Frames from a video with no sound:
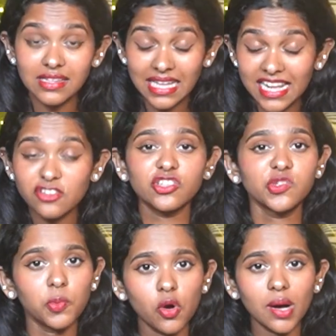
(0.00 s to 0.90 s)
that I just
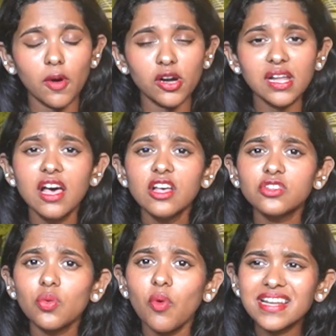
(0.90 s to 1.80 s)
spoke about.
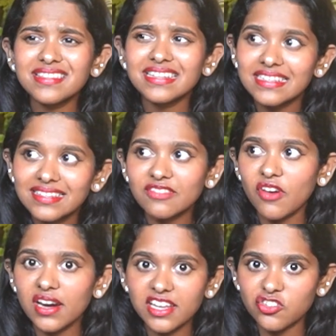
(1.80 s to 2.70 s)
So what is the
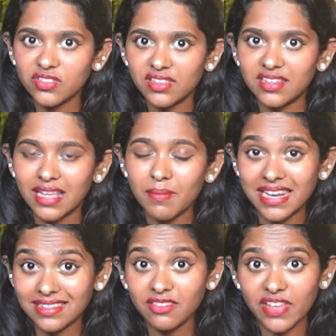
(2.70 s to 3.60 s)
disadvantage in this? I
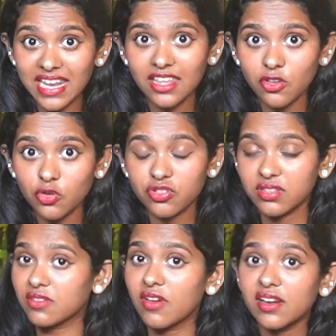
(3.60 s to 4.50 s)
mean, it's a very huge
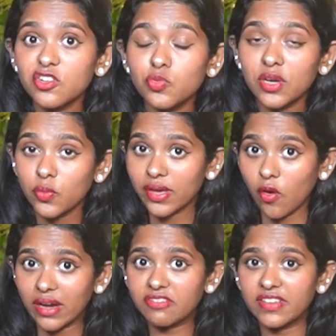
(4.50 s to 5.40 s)
disadvantage while doing
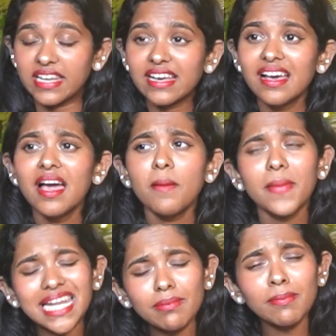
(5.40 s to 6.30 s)
oil filling.
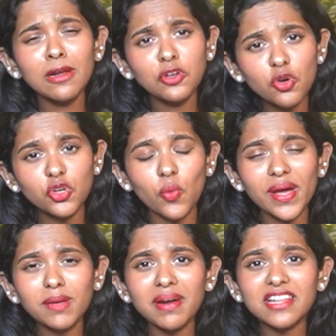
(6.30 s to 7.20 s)
Many people do
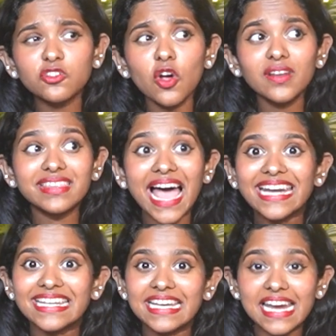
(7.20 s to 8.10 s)
it, but it's not
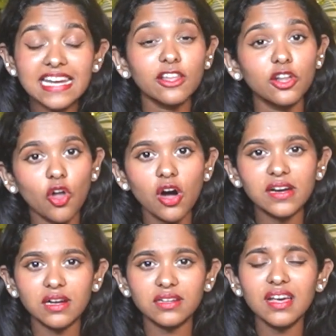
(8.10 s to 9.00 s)
that great in the
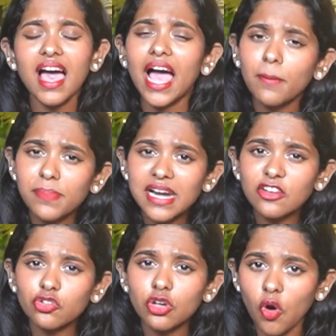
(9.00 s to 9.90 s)
long run. I'm pretty
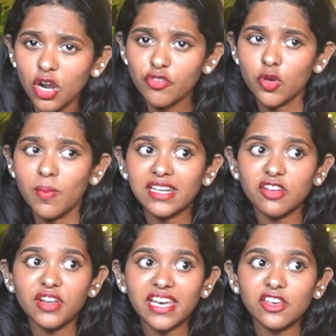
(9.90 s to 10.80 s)
sure all of you might
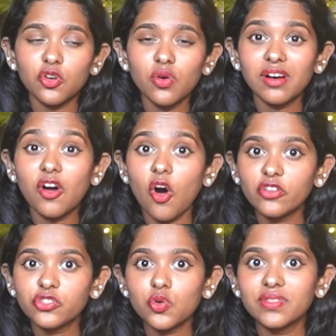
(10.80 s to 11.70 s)
have
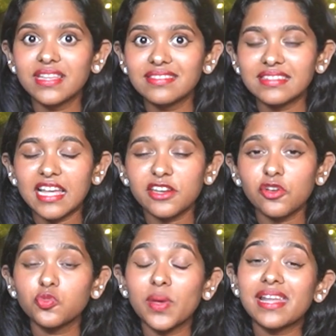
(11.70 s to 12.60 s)
gone through these
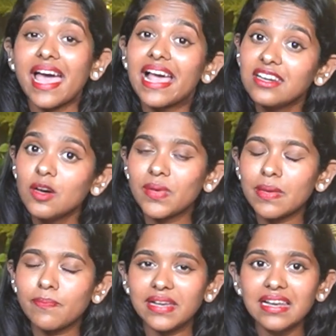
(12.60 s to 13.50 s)
scenarios where elder
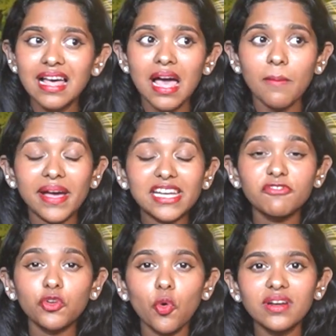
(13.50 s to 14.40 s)
people might
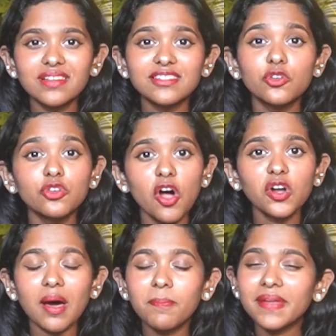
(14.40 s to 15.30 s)
have told us, do not
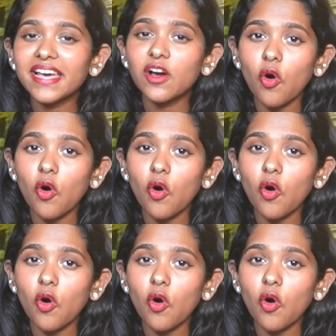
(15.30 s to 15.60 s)
apply